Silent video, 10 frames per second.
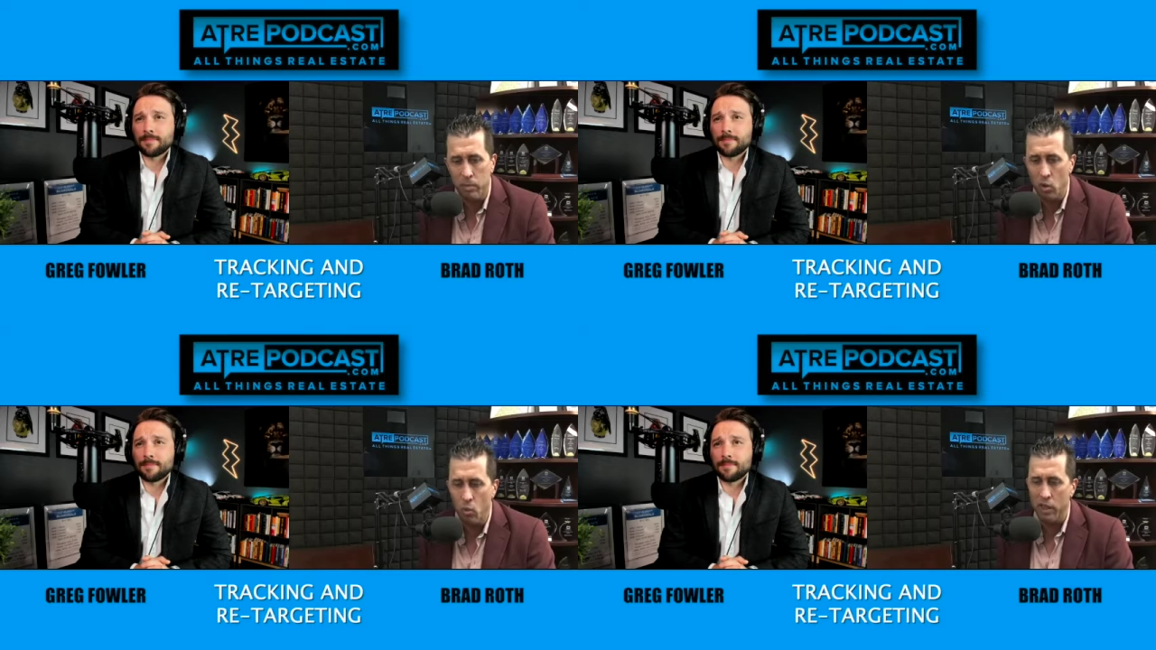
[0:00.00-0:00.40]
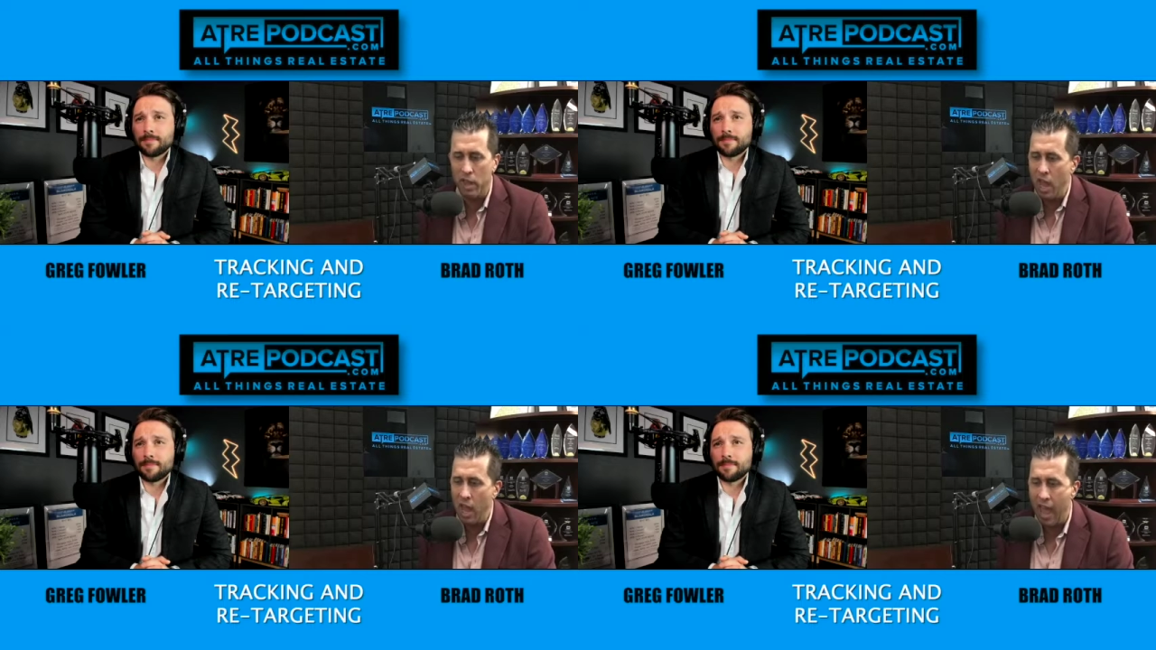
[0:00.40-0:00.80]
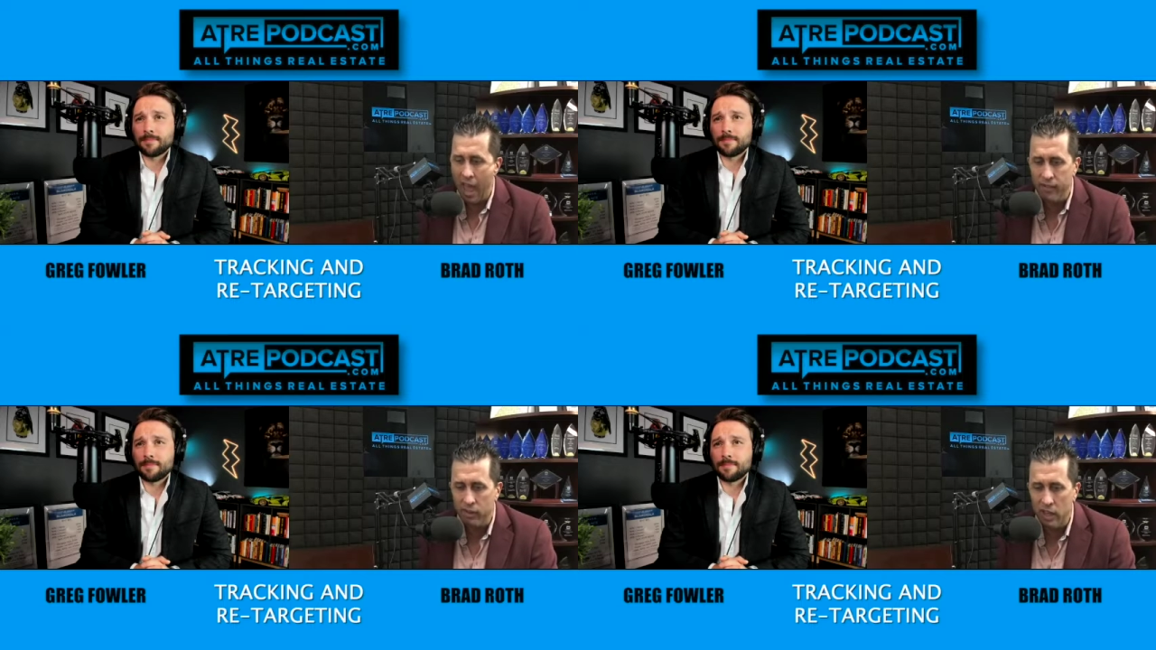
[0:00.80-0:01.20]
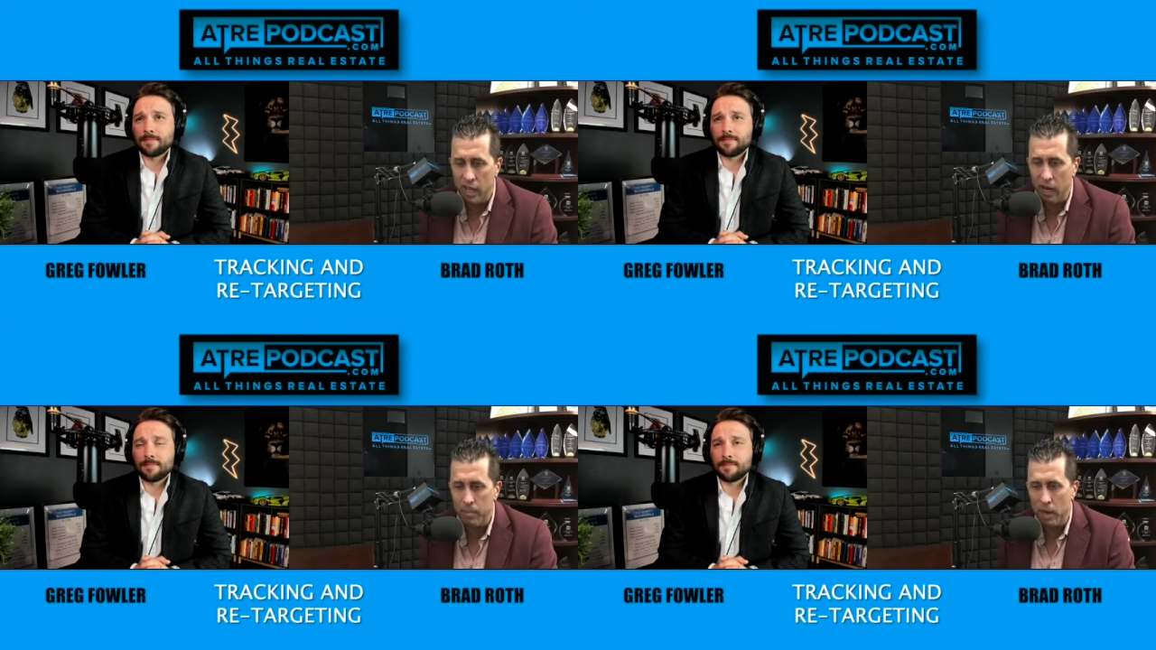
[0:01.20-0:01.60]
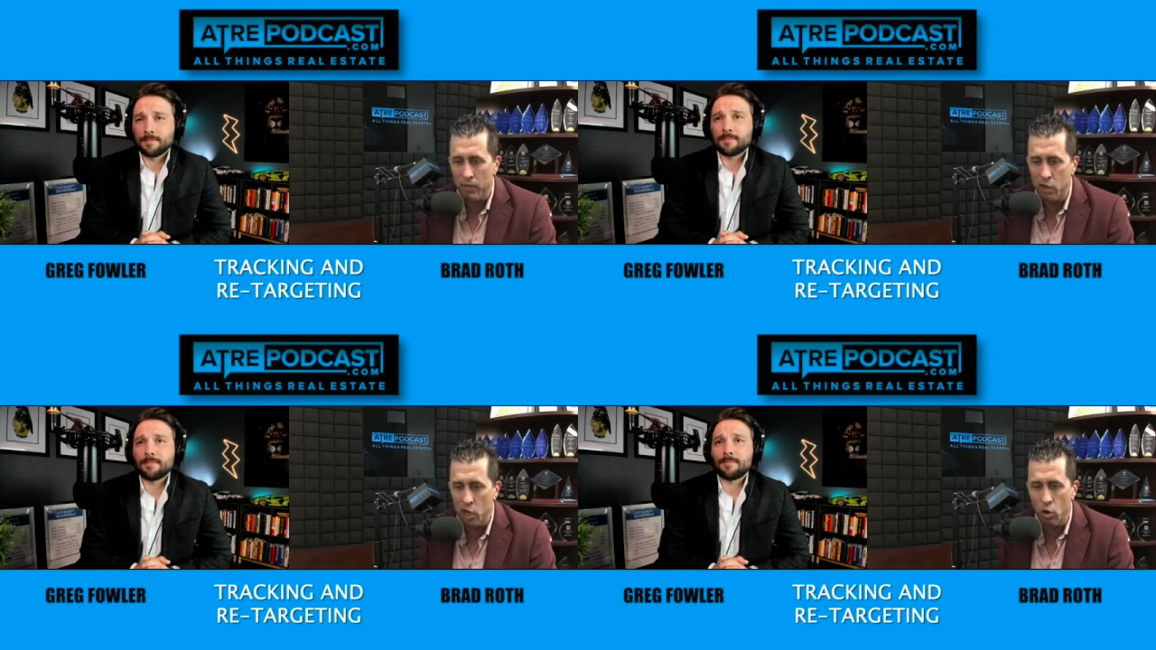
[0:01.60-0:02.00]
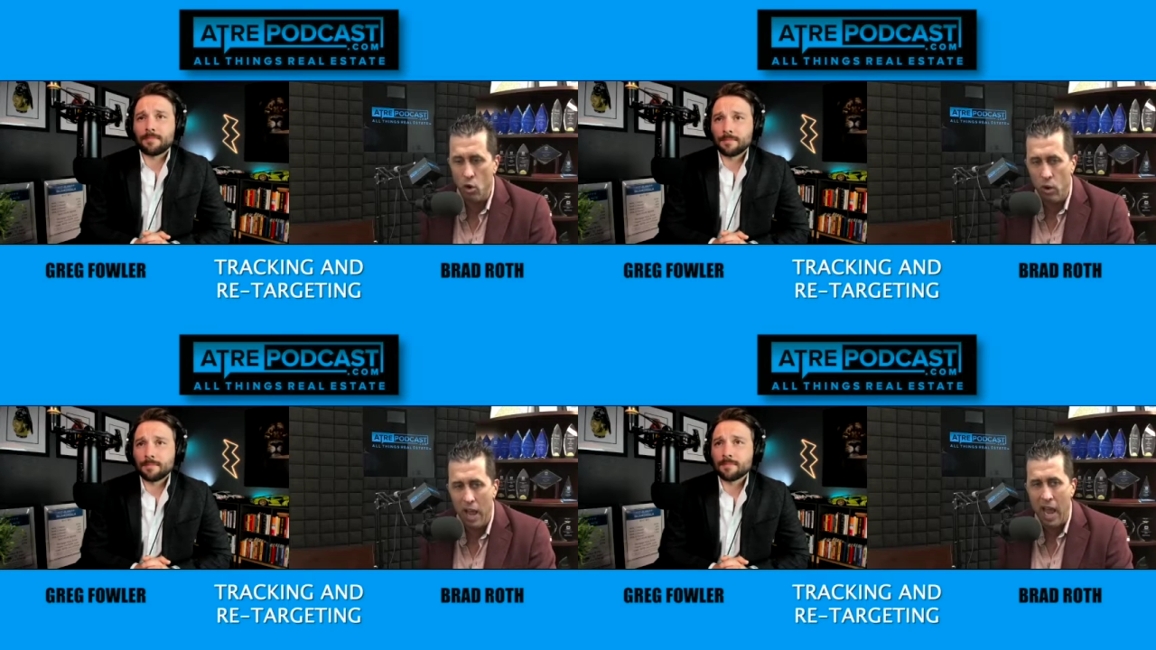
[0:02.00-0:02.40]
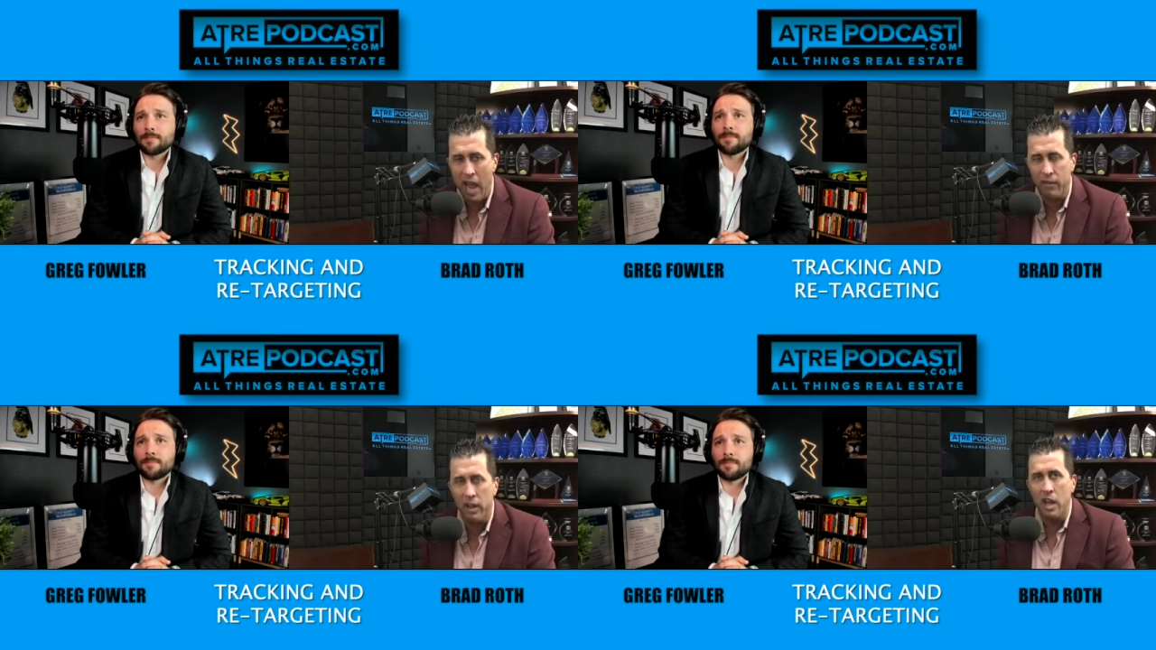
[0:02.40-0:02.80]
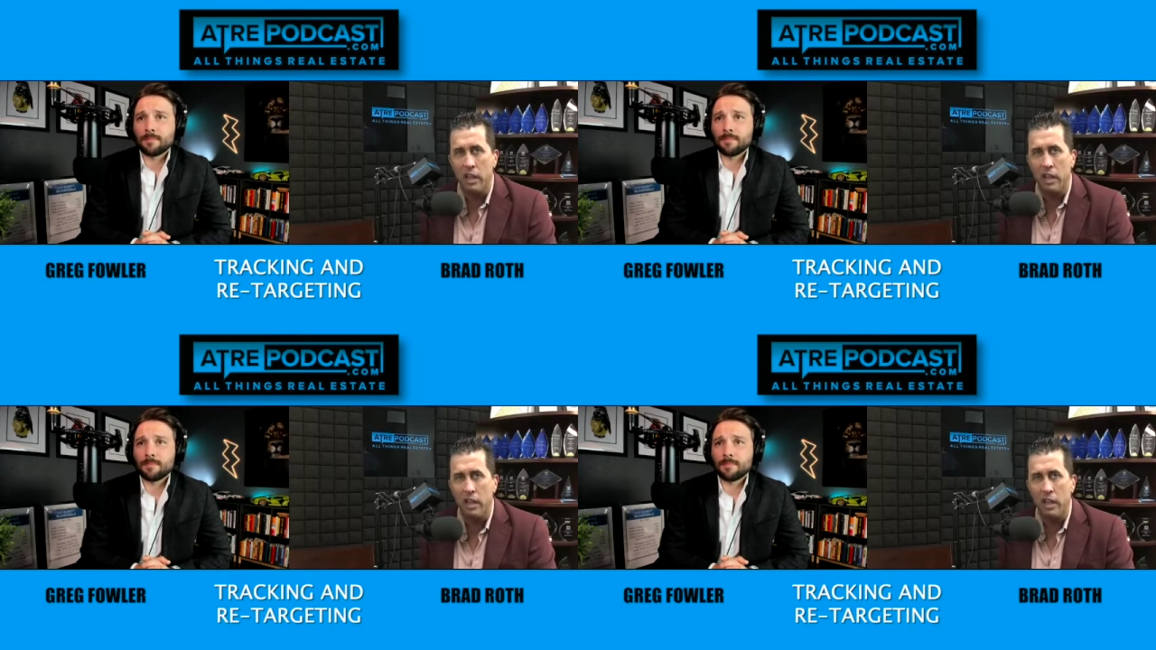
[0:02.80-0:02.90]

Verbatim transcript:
Speaker 1: you with everything. But if you don't have